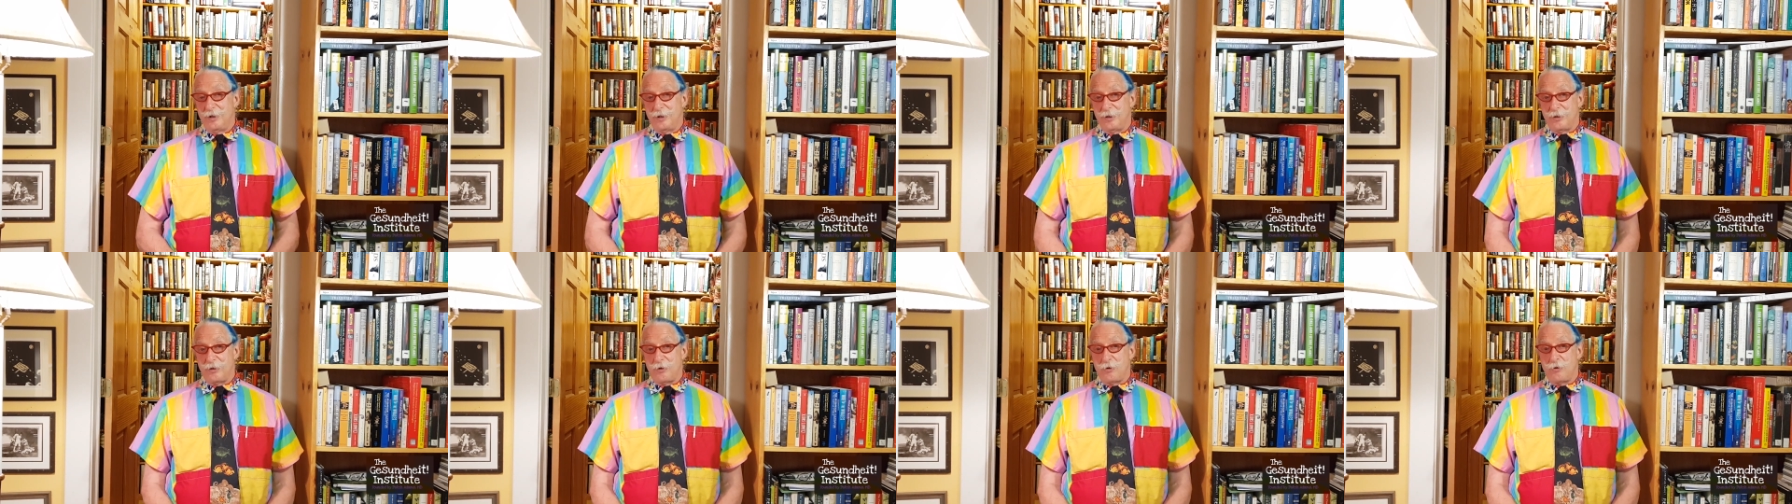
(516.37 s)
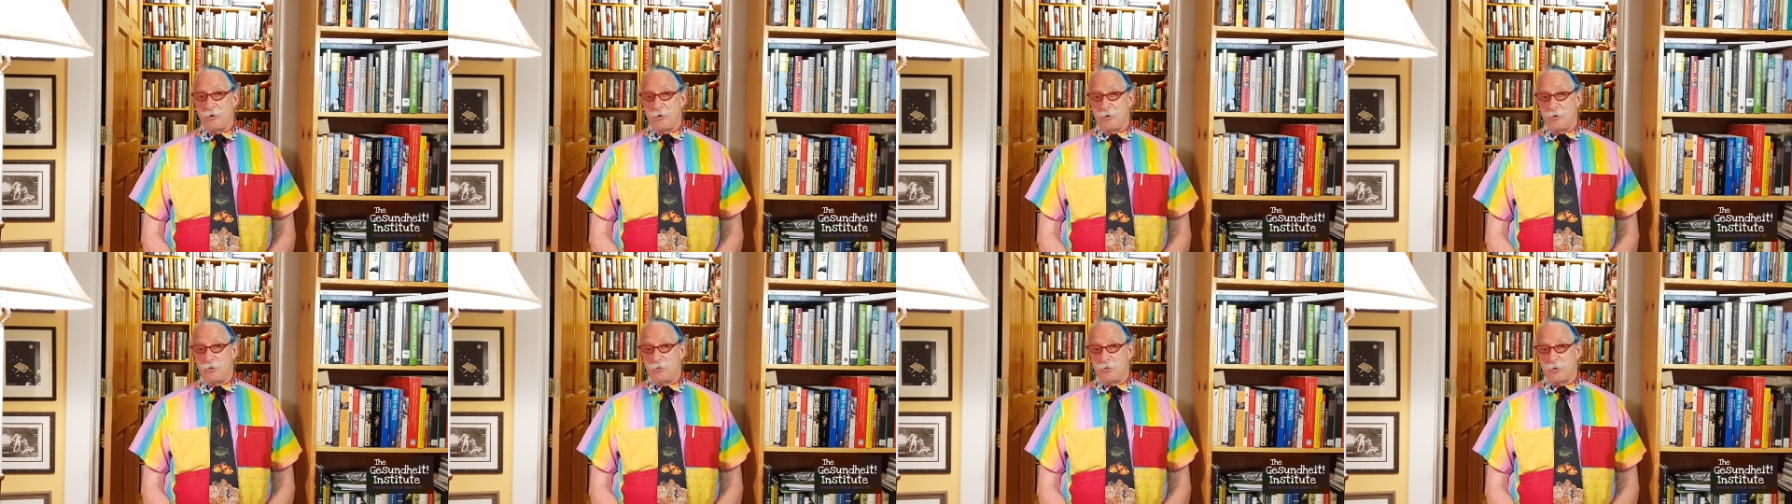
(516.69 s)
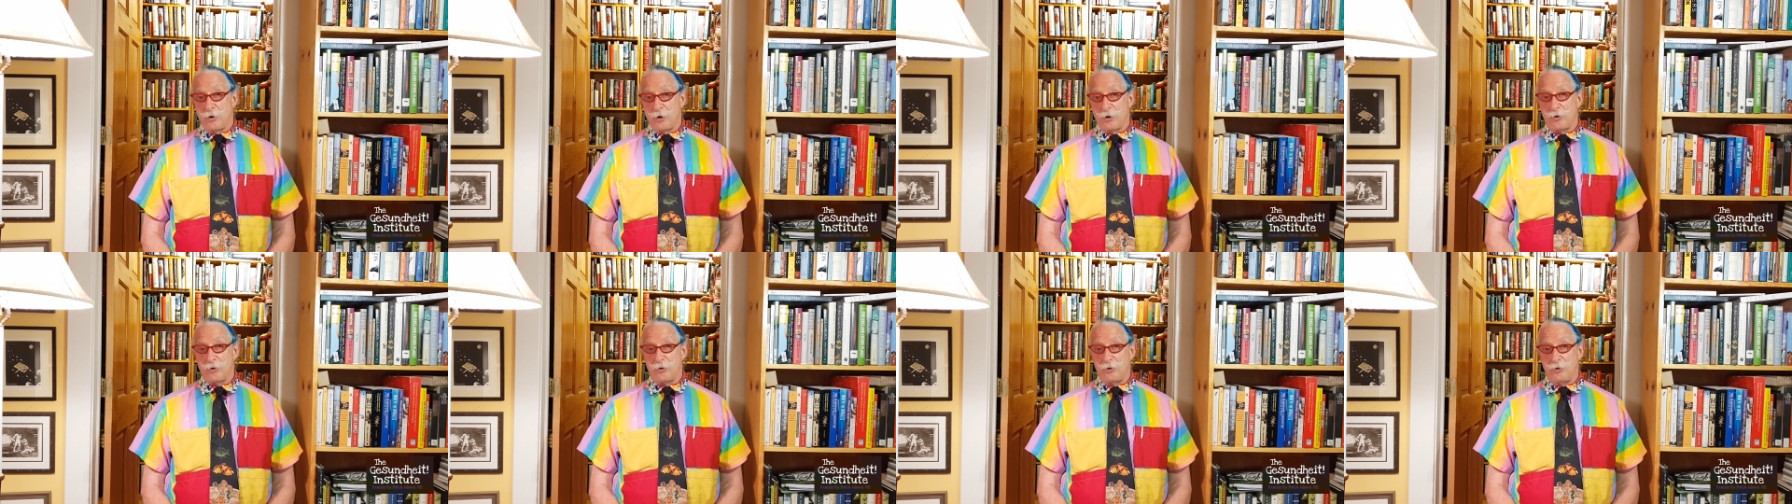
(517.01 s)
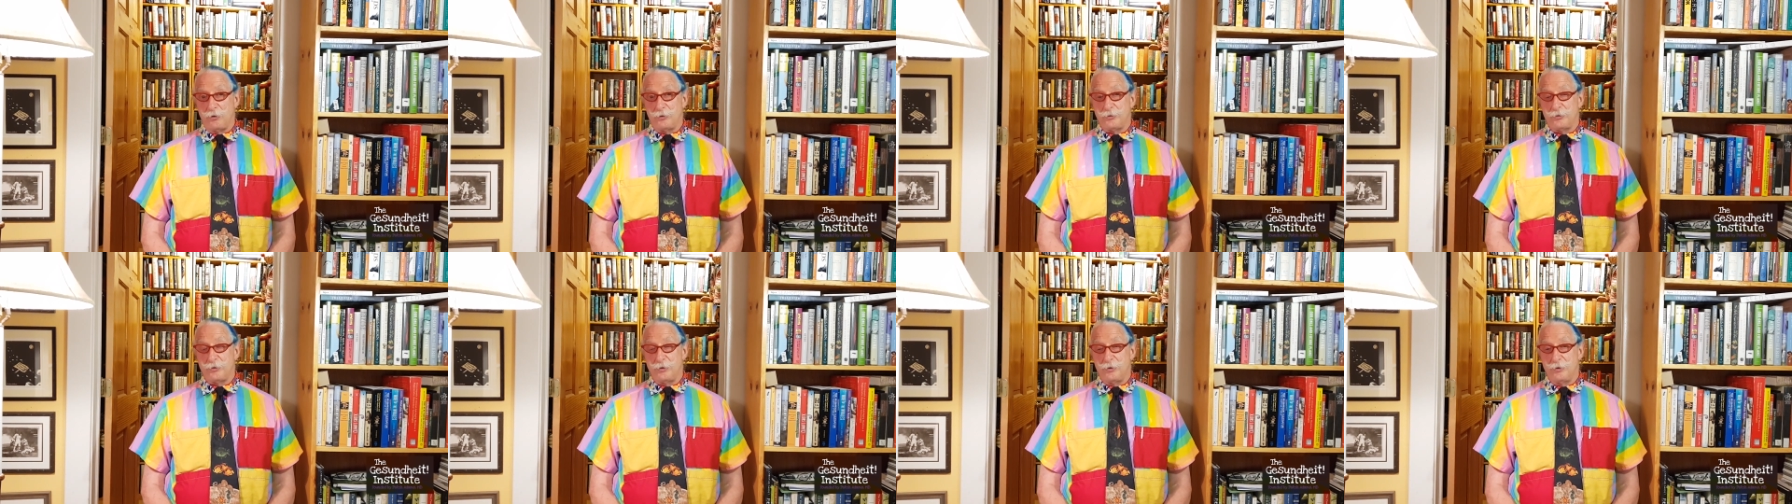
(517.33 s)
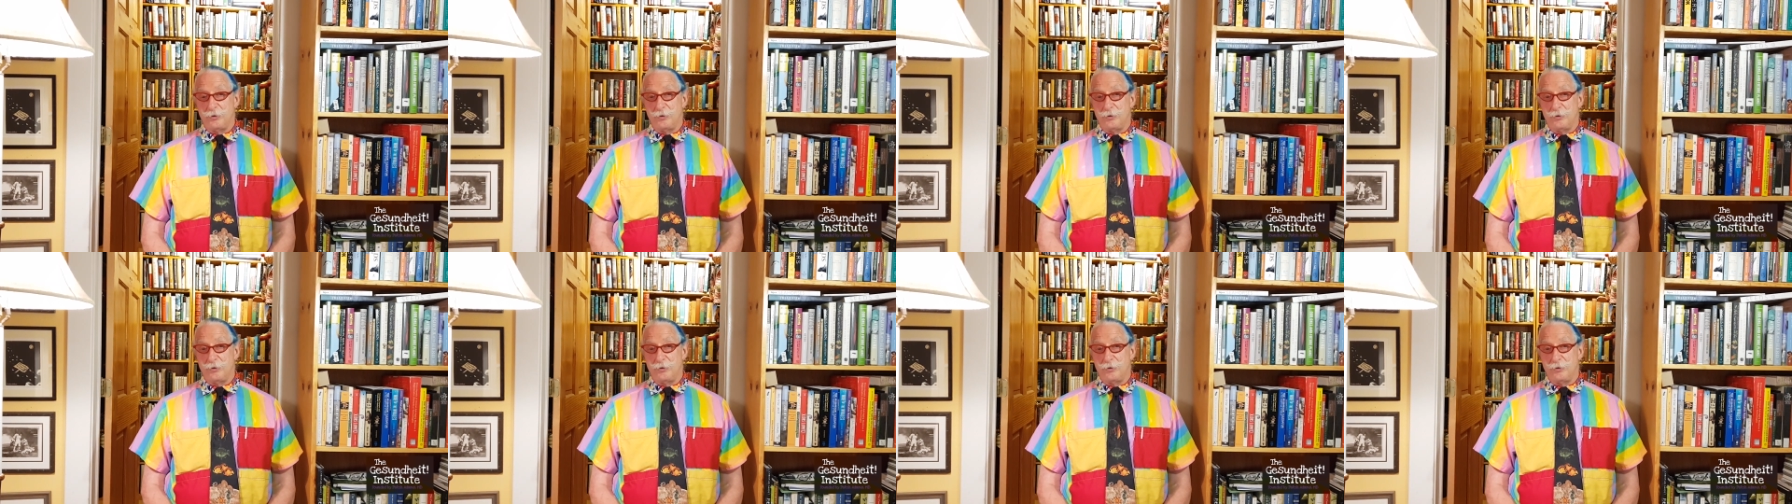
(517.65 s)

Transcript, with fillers: the whole world.